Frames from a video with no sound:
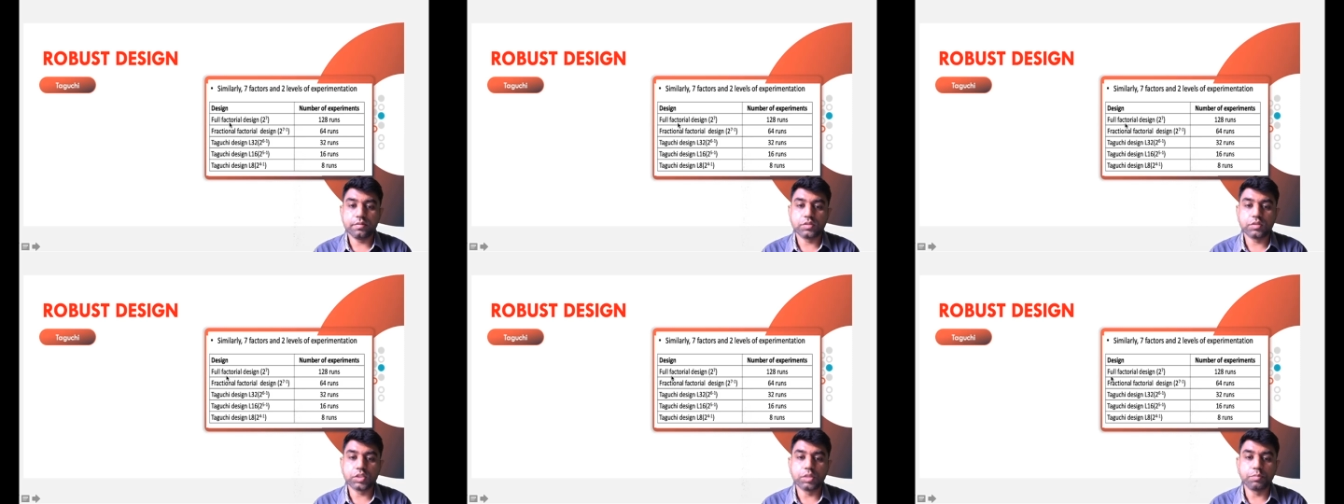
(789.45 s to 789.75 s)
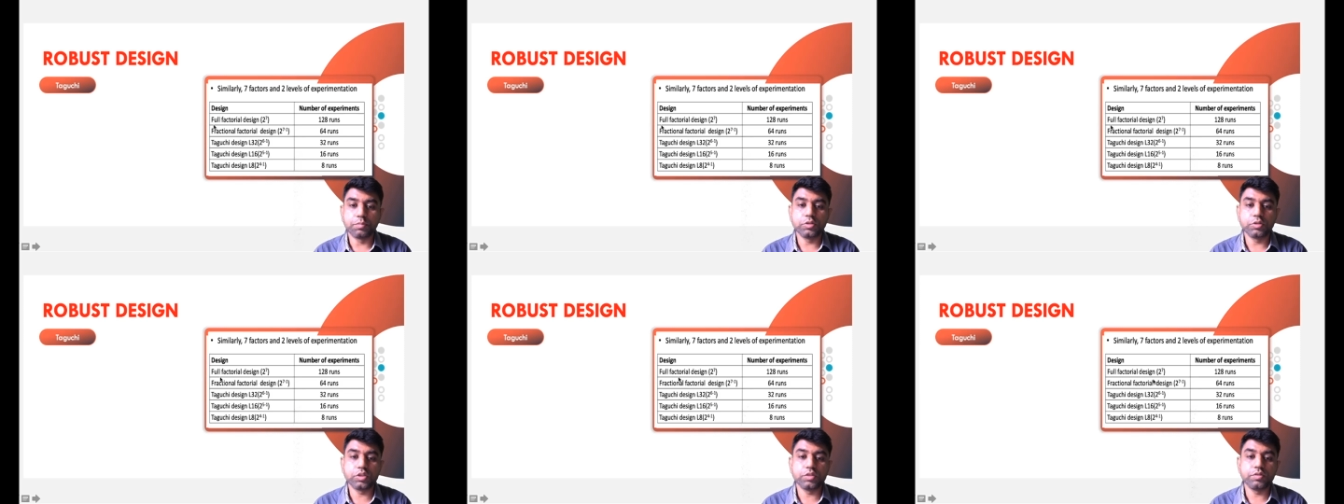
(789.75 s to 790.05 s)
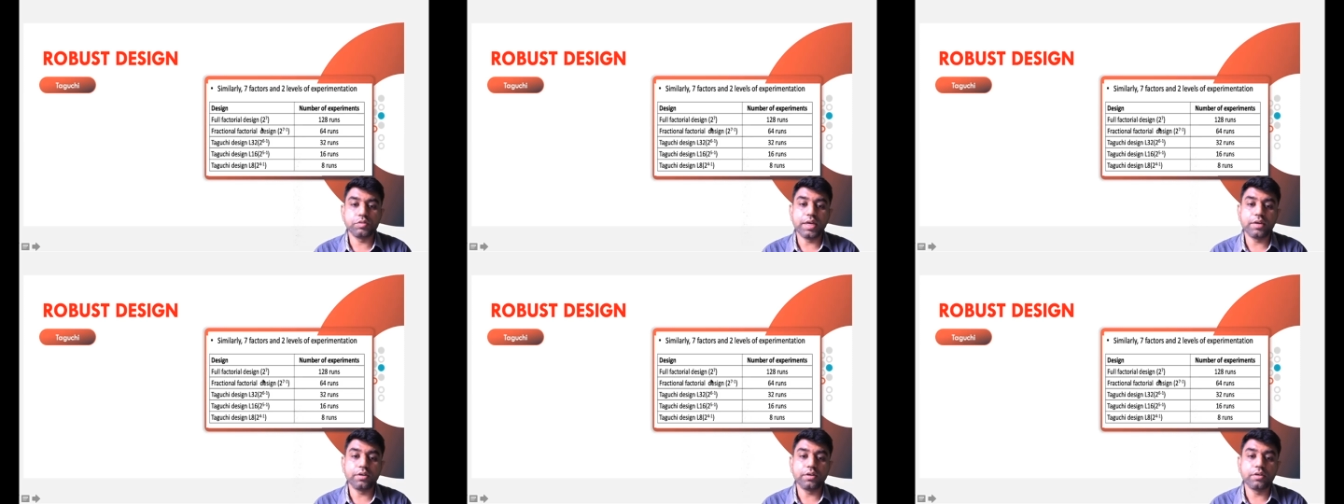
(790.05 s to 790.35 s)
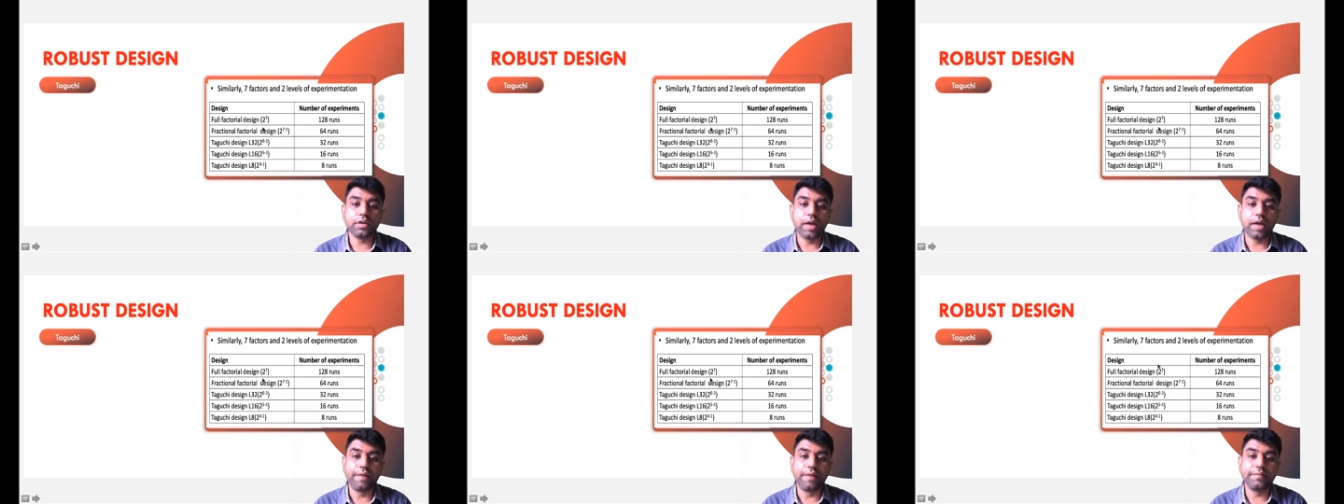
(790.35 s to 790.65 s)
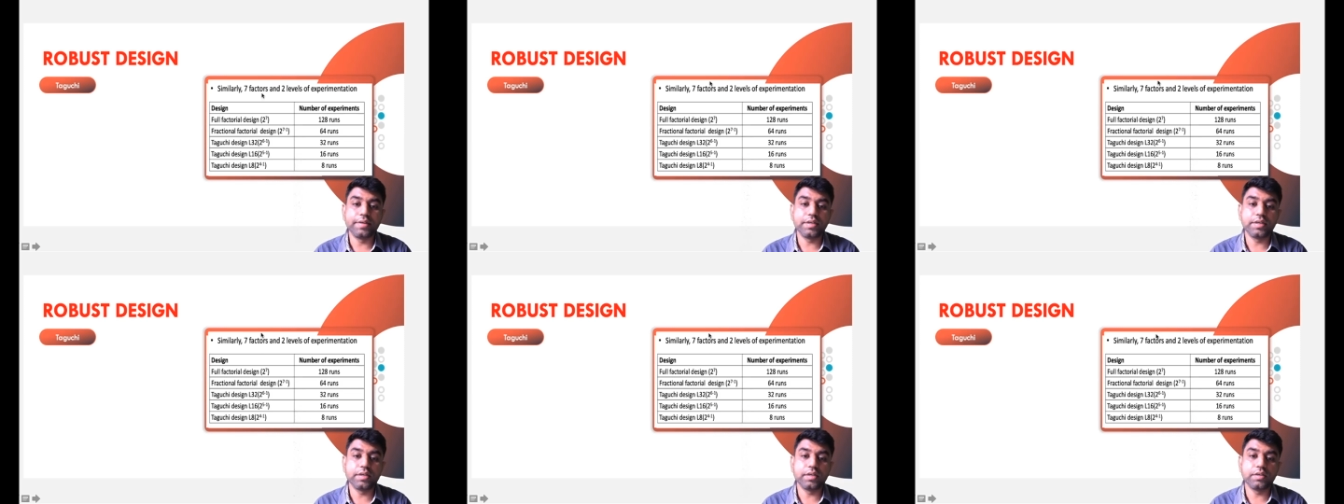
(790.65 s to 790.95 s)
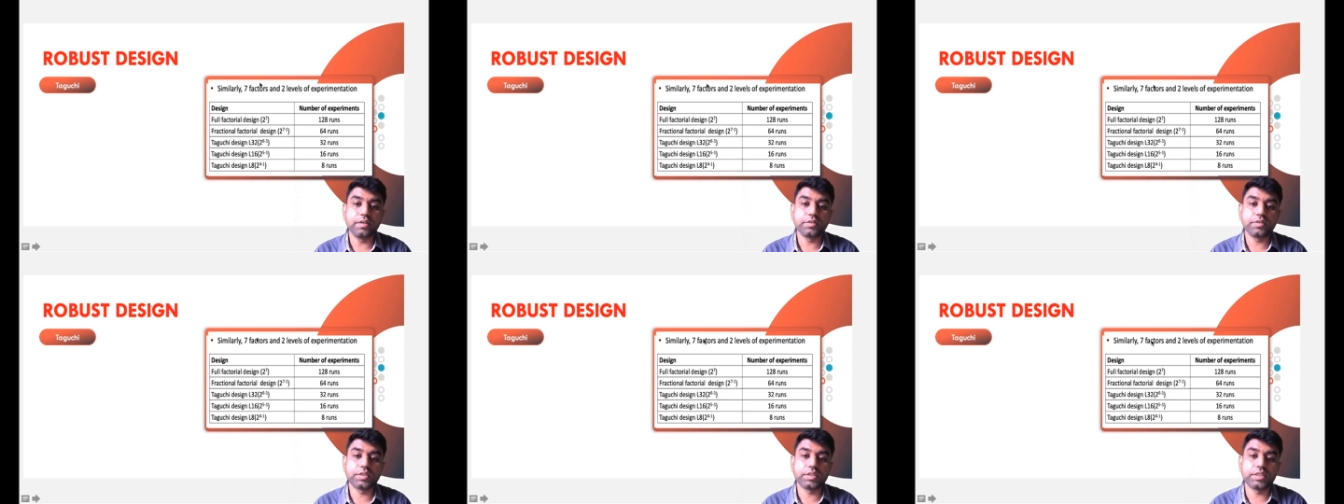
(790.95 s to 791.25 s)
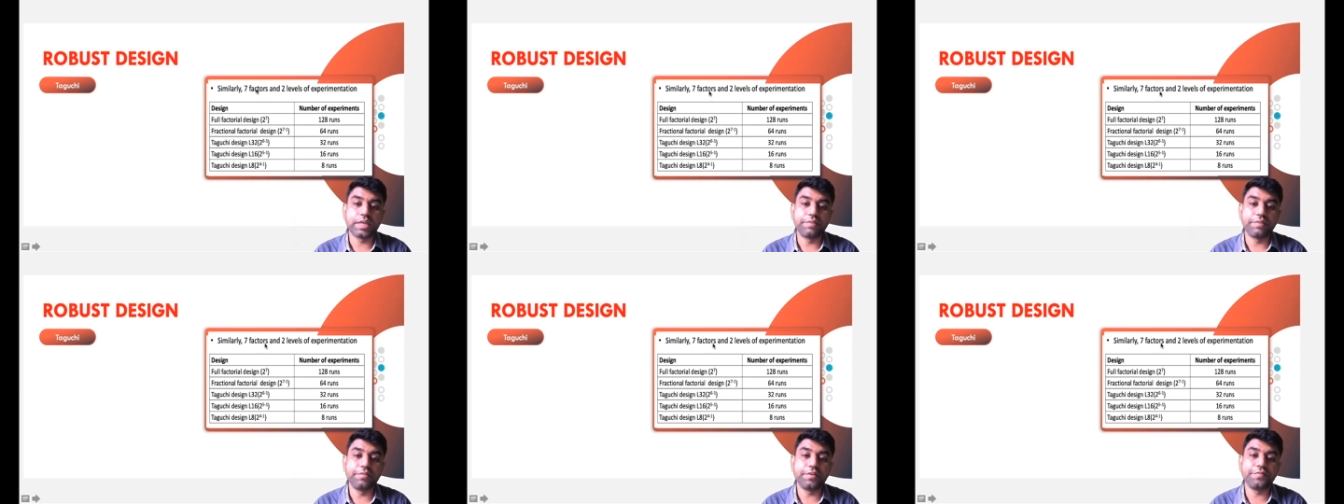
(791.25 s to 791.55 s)
suppose we are having a
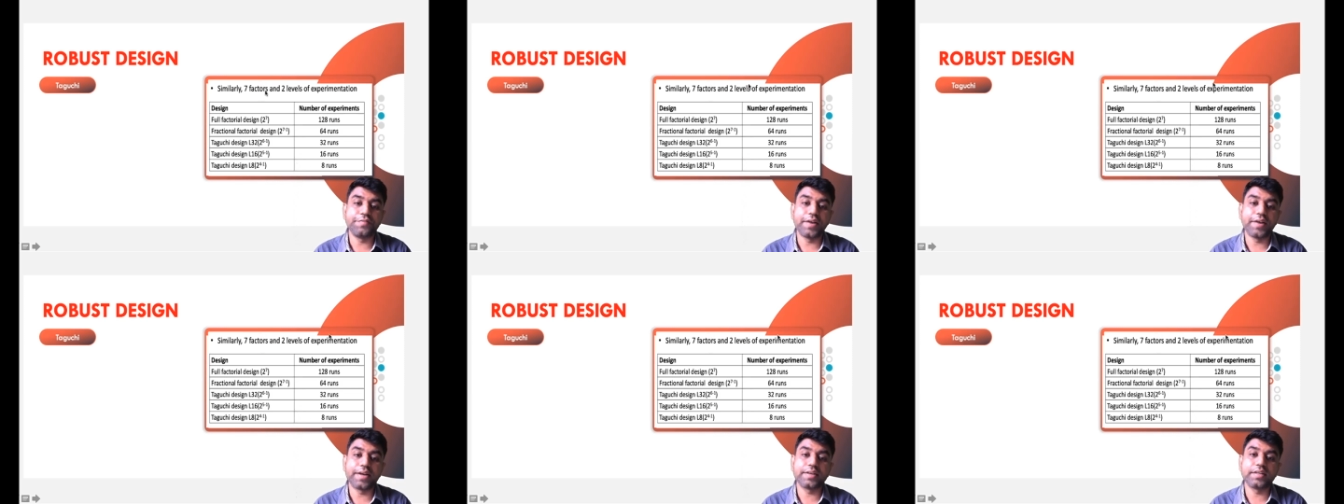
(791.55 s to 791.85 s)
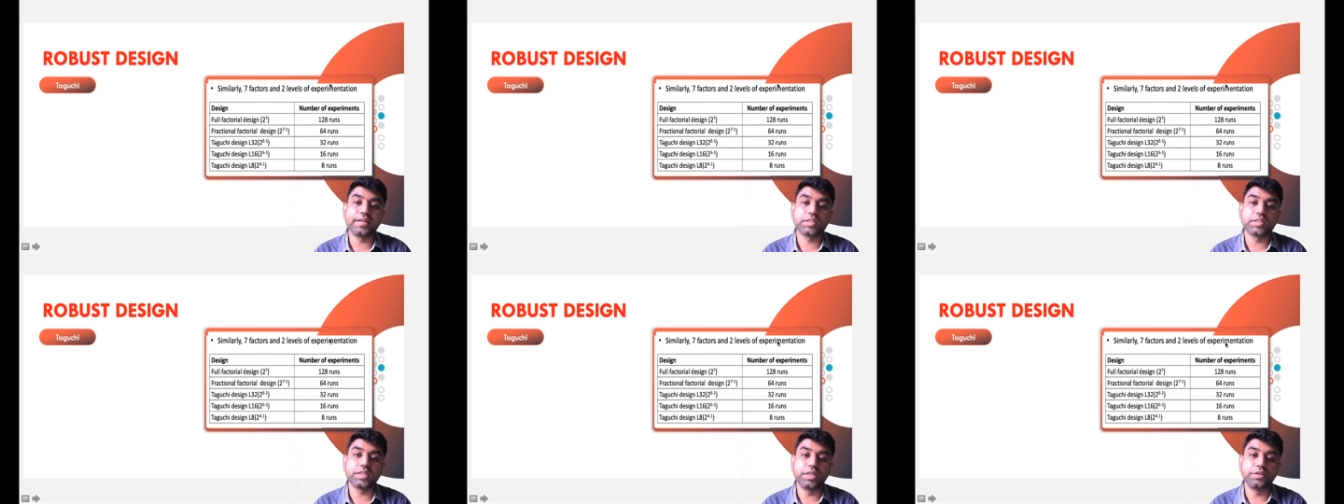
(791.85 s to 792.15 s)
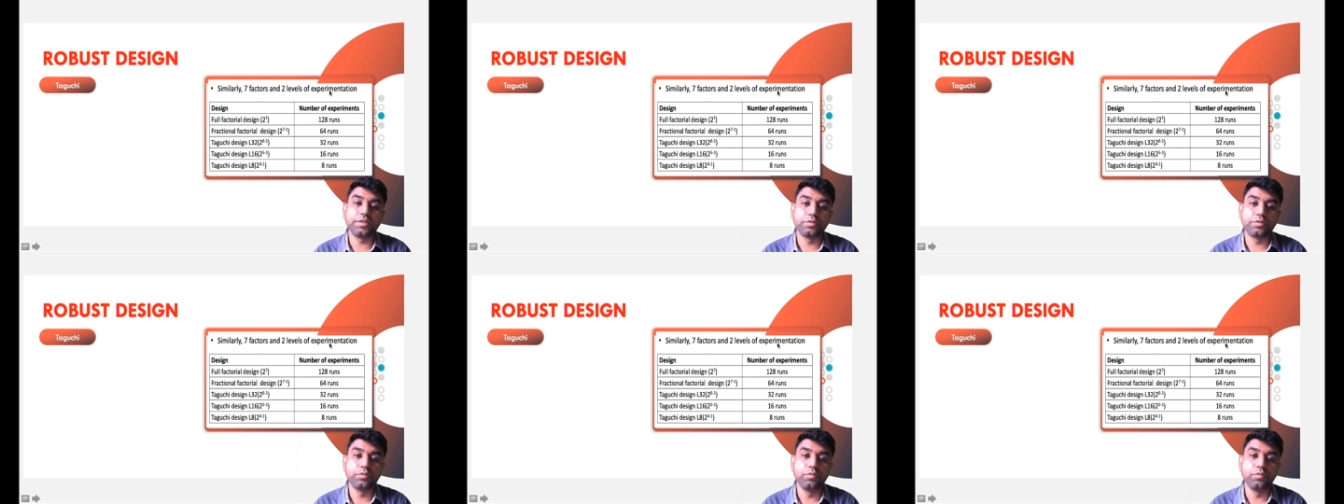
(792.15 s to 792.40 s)
7 factors and